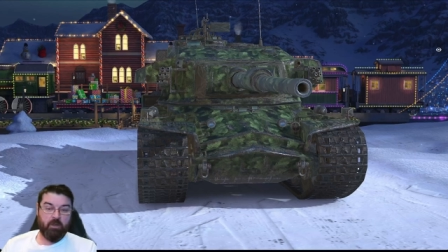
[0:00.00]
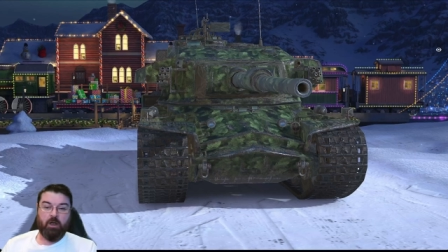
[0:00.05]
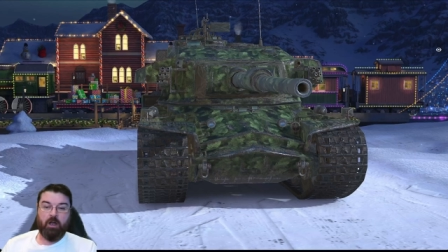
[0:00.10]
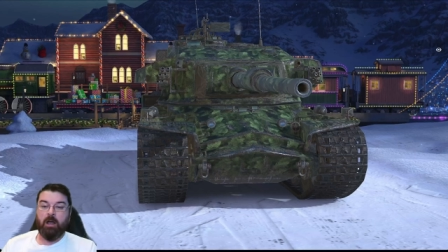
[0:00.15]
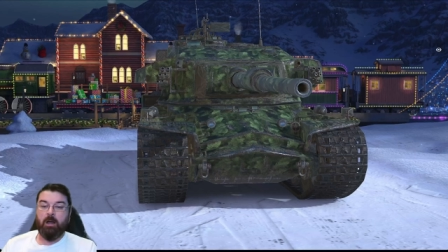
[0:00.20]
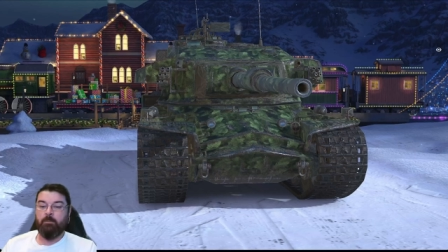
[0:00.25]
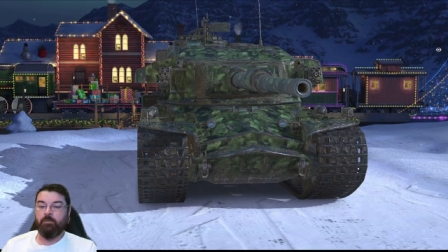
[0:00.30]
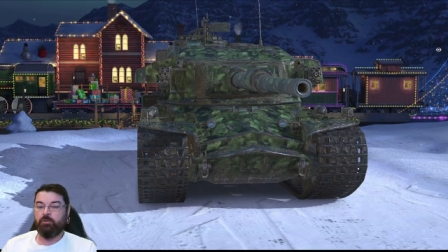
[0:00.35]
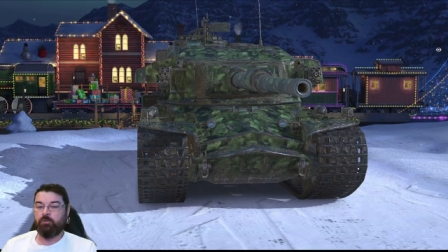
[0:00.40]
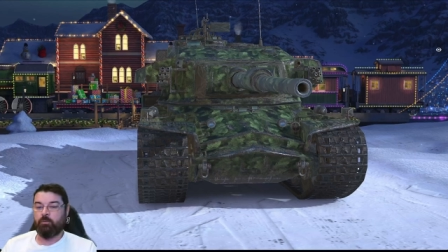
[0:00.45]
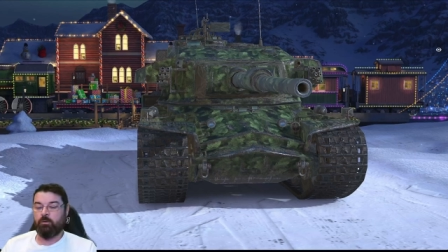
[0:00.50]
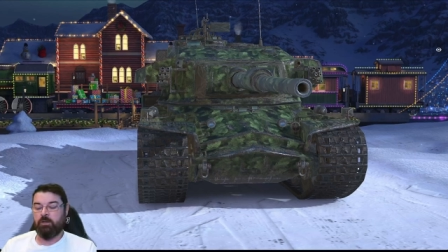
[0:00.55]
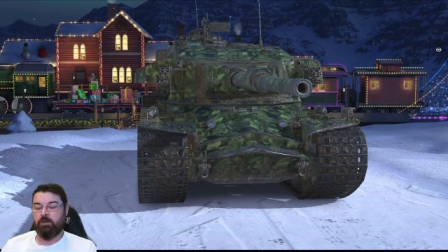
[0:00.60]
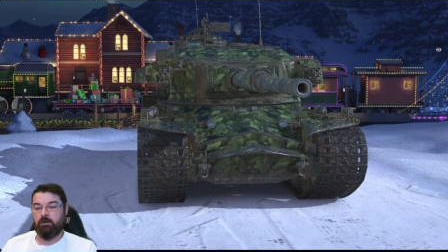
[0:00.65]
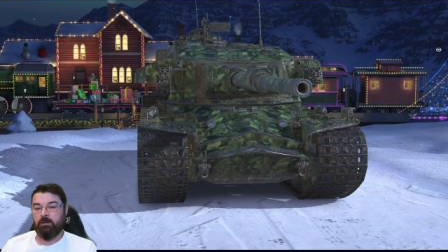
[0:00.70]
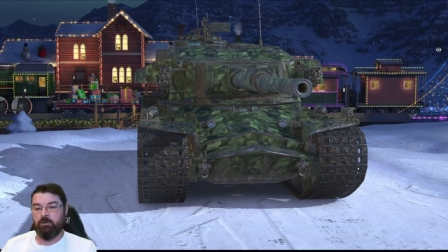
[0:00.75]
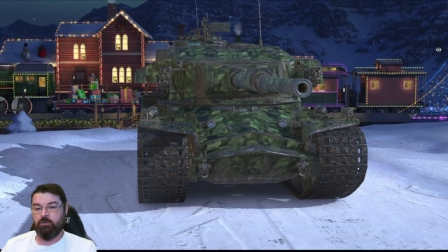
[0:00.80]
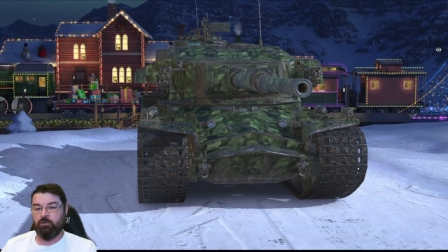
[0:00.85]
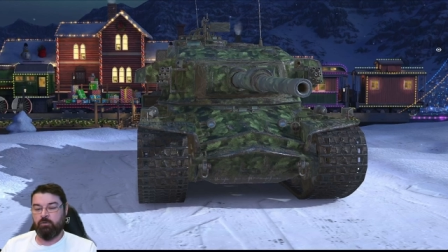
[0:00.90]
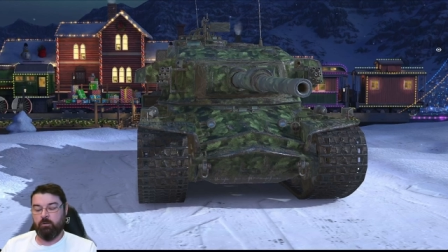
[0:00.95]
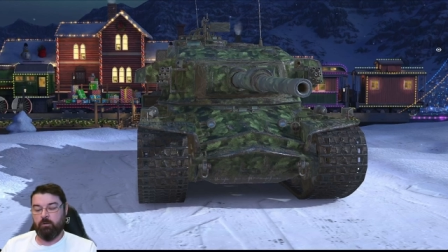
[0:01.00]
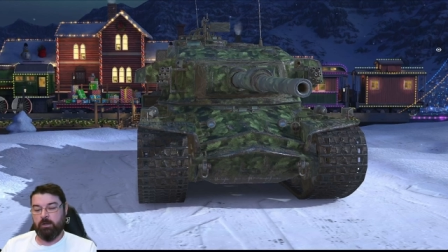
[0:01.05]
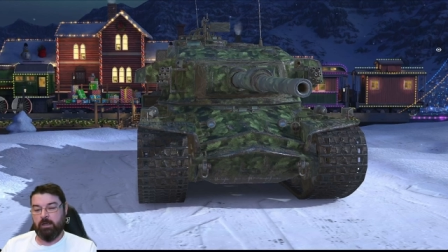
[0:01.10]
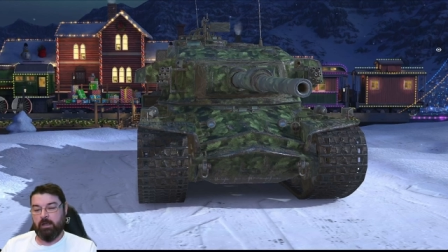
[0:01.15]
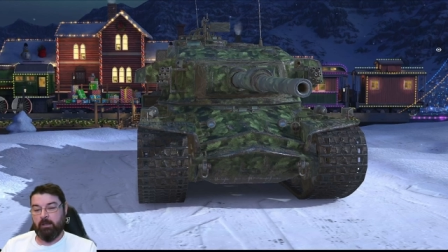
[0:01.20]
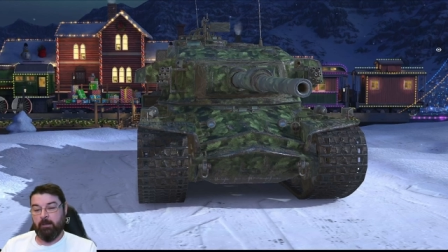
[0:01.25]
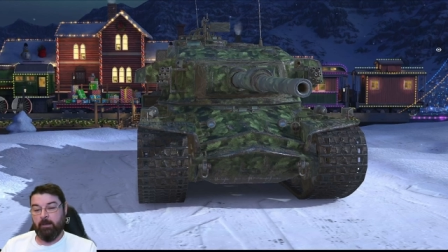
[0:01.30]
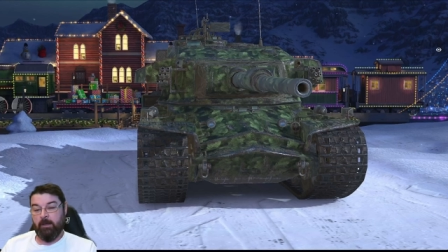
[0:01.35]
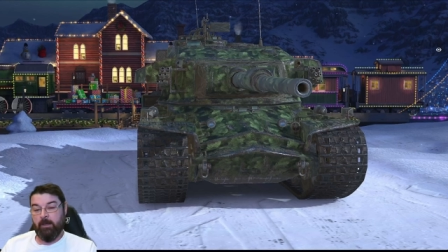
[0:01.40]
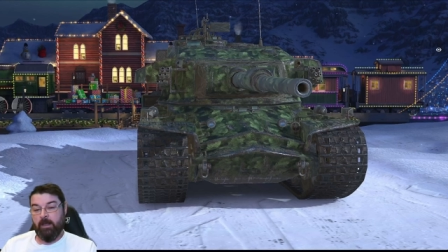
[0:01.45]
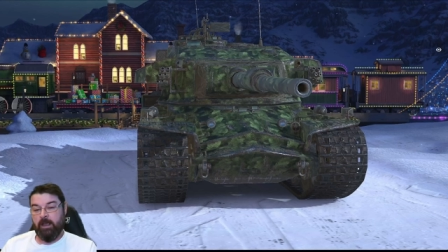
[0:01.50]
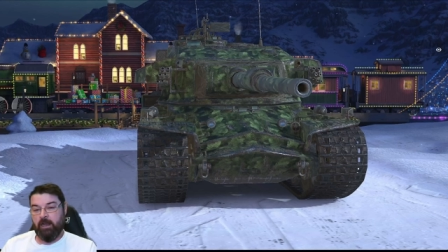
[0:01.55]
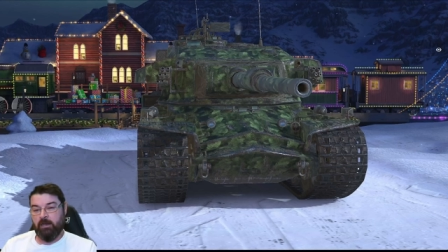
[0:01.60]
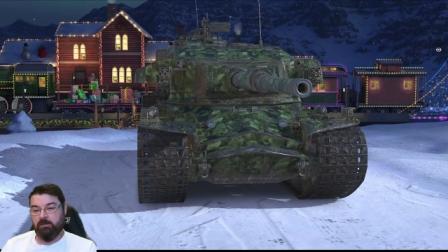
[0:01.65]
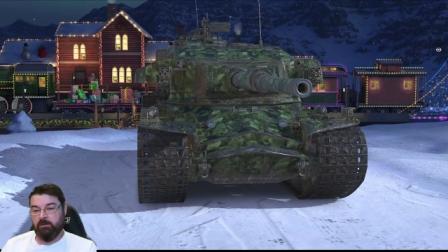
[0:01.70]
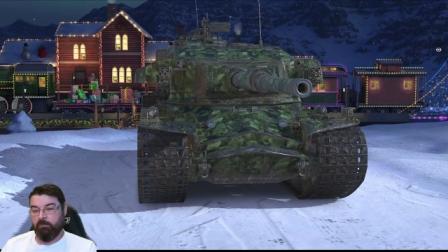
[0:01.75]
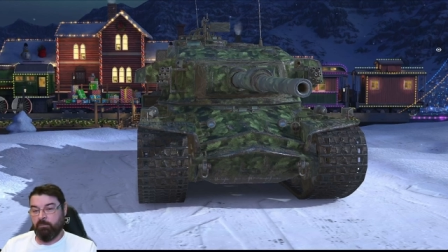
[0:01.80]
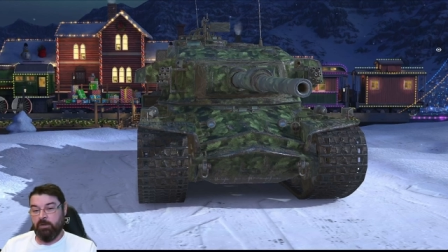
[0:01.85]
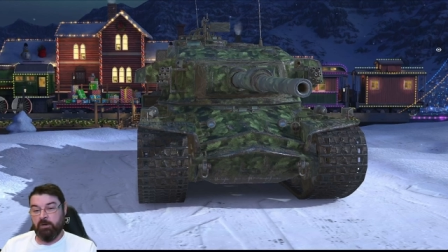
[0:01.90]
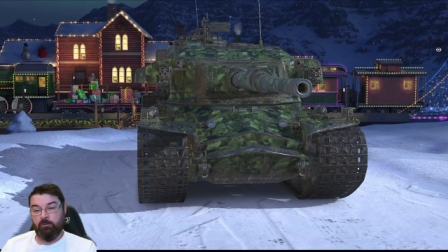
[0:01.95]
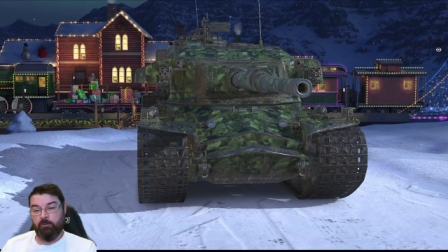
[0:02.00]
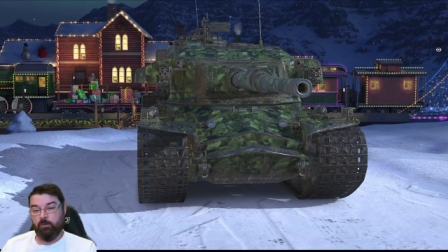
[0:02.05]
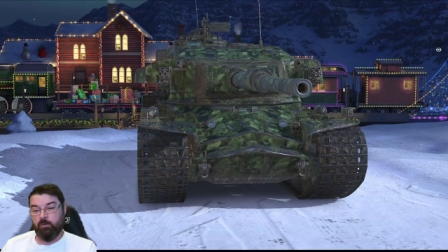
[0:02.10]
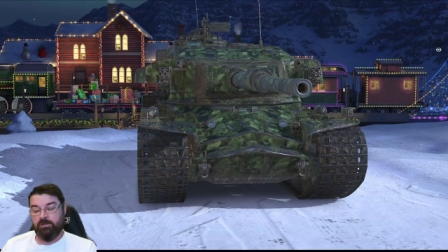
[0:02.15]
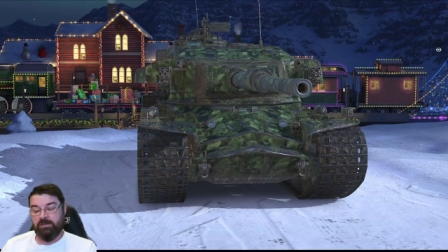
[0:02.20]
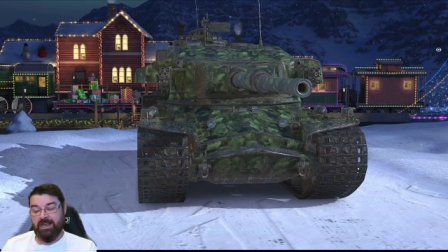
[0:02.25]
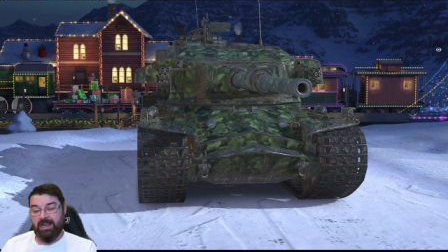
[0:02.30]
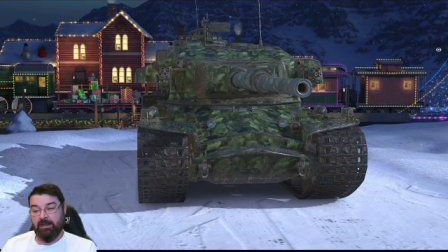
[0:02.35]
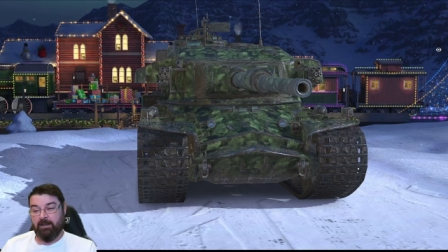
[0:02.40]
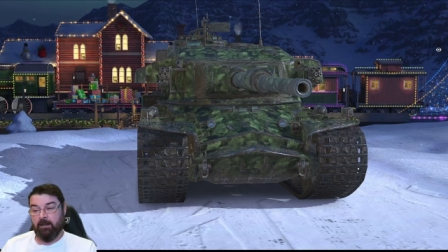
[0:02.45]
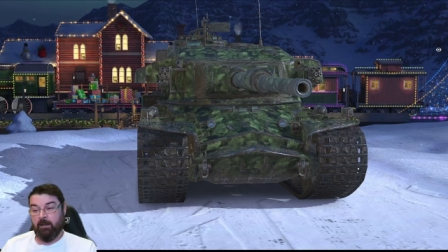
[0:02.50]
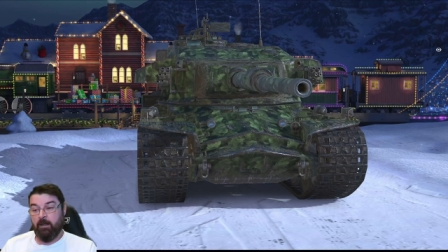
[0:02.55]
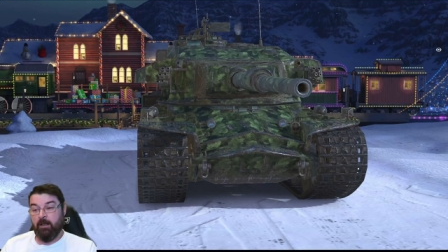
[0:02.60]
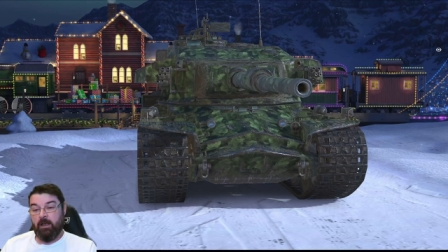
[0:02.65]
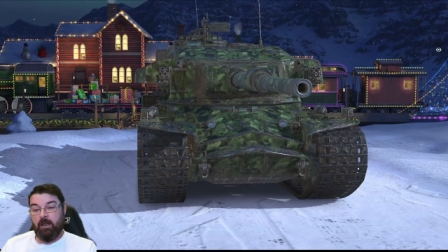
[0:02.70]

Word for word: I'm sure you'll enjoy it. It's a beautiful tank.